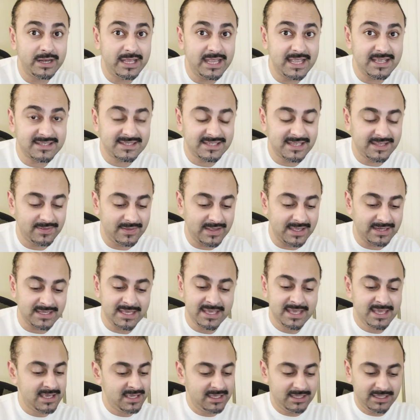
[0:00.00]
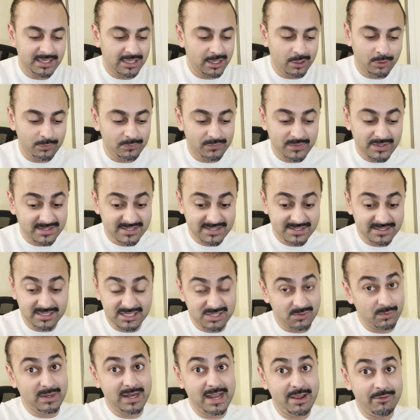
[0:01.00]
has said that,
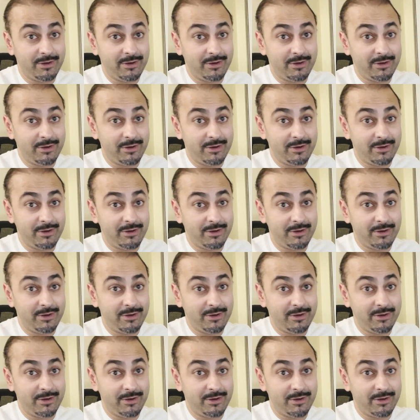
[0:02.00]
this will never